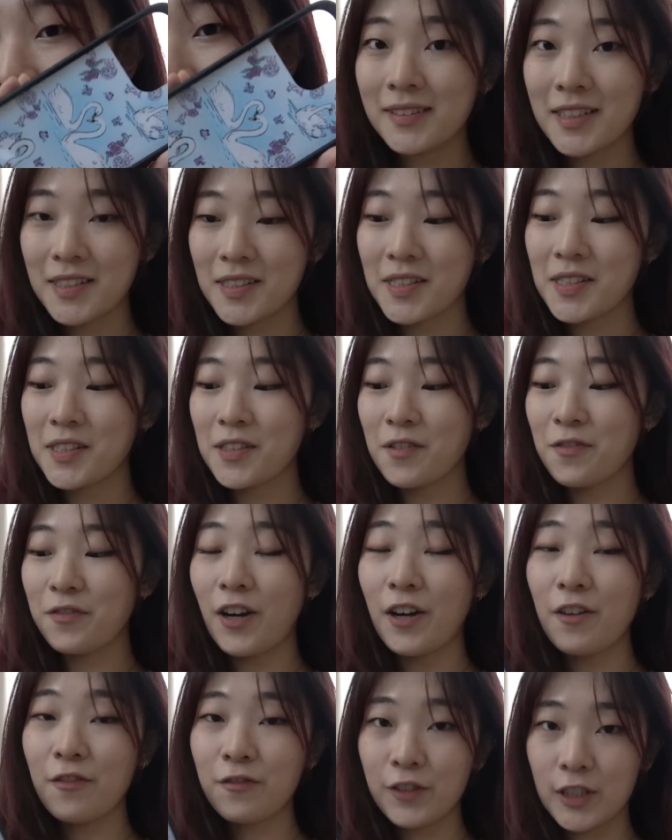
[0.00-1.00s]
This is the
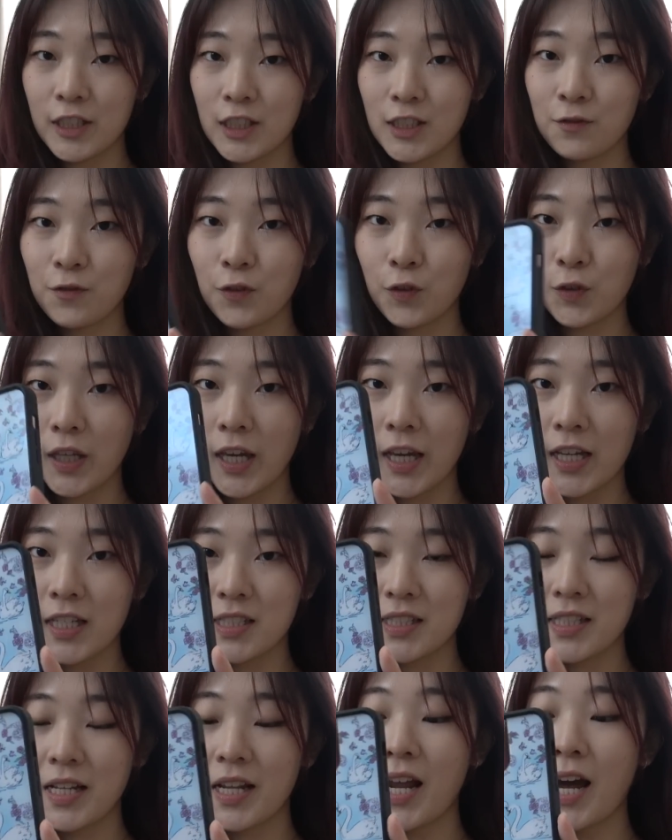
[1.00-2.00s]
very first phone case
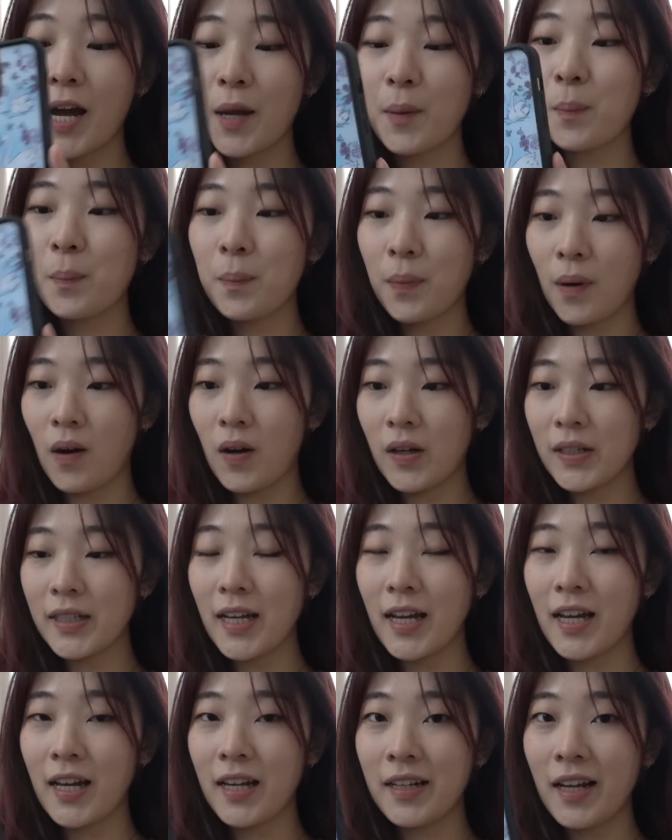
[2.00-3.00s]
that I bought,
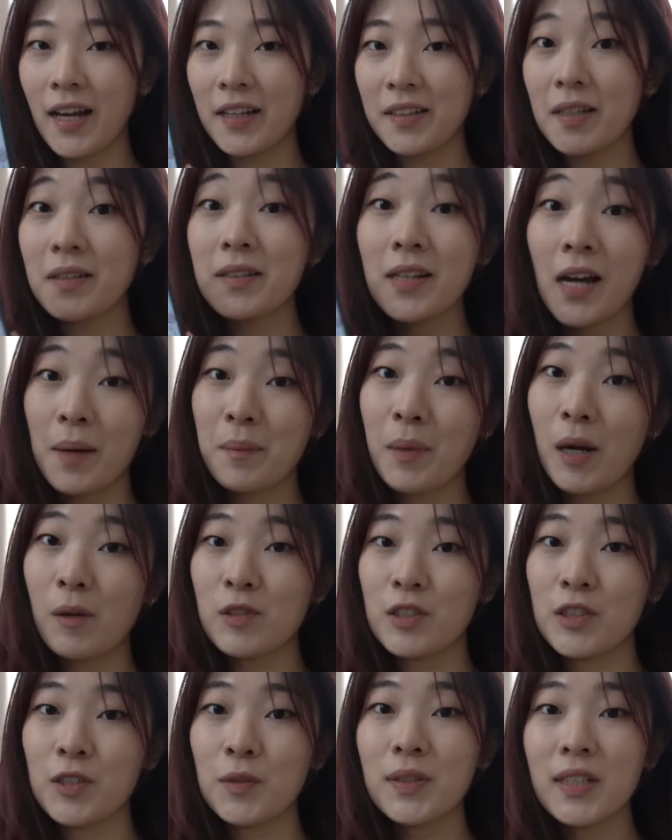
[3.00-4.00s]
and at that time I was
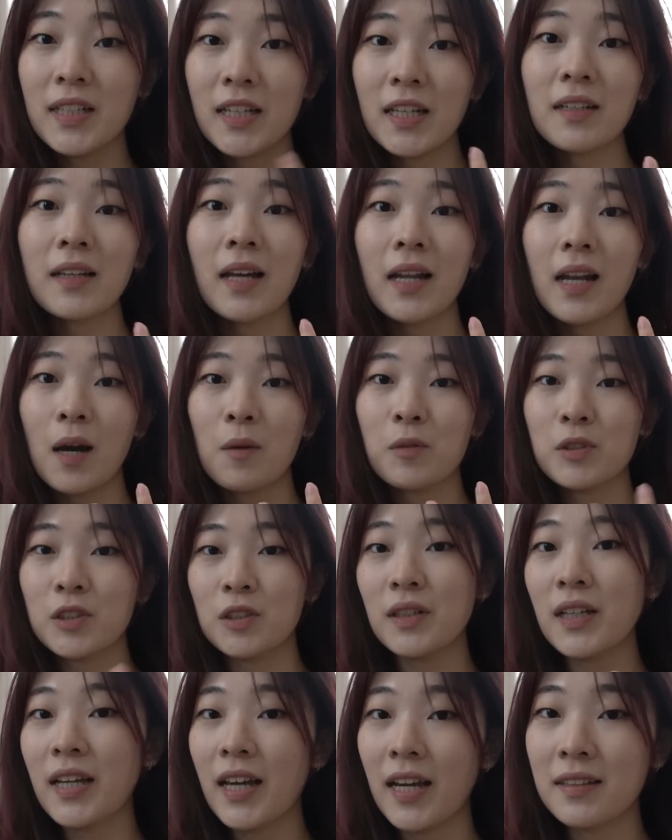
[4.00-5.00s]
still thinking that I was
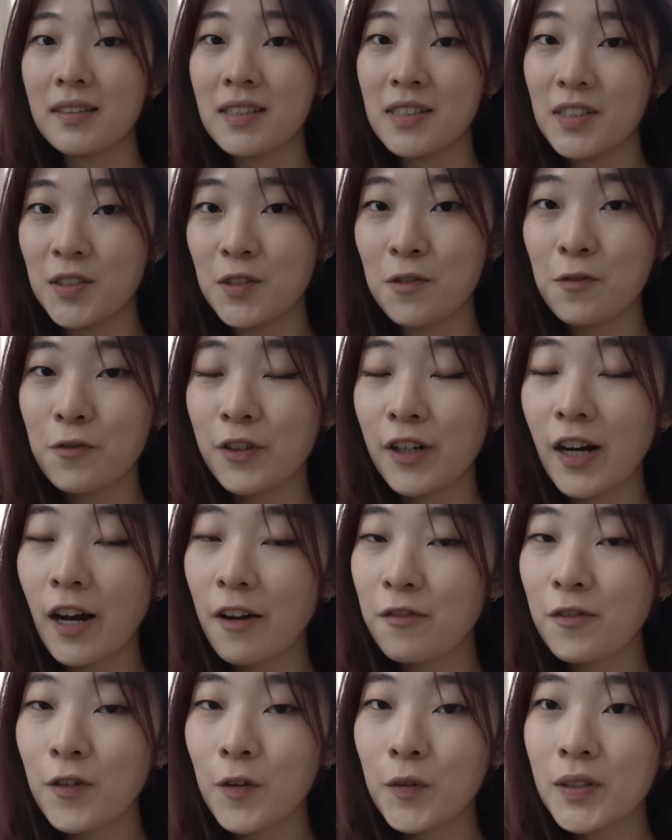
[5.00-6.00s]
gonna get the silver
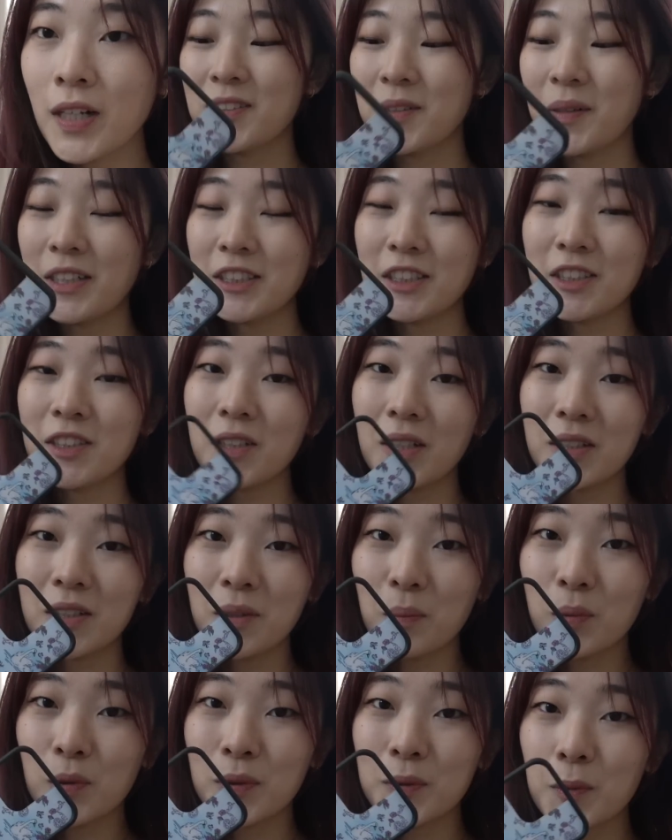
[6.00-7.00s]
iPhone, so I just thought the
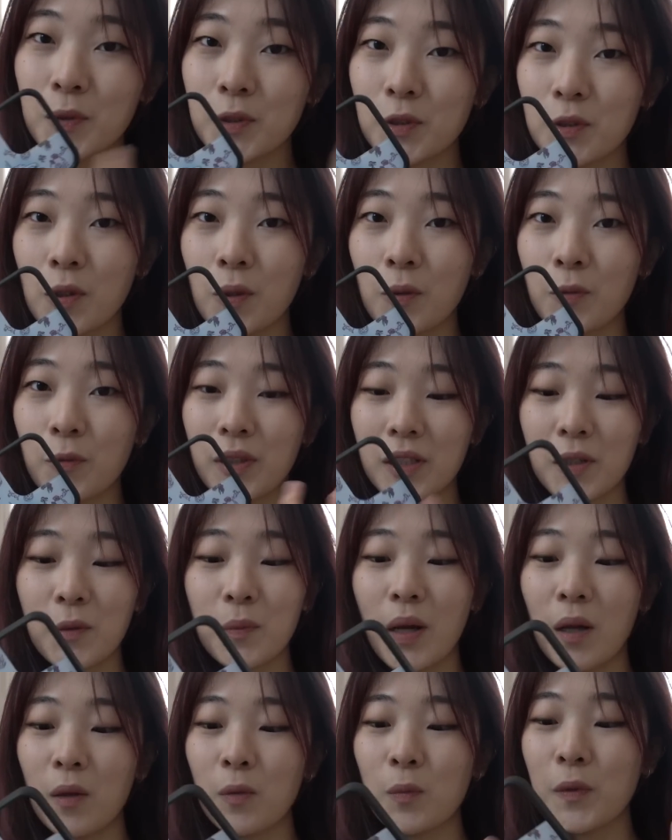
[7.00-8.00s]
blue would go really
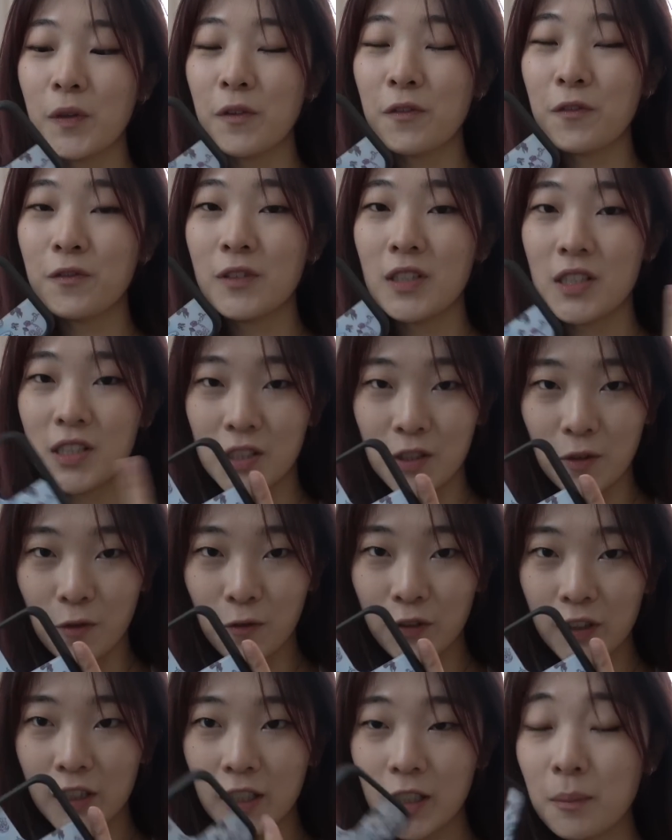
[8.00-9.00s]
well with the
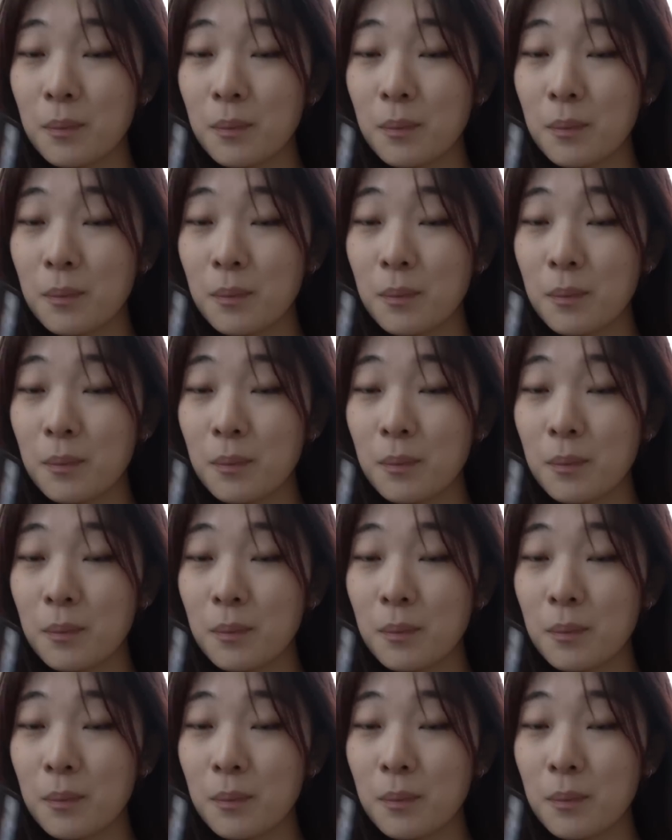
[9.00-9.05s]
silver,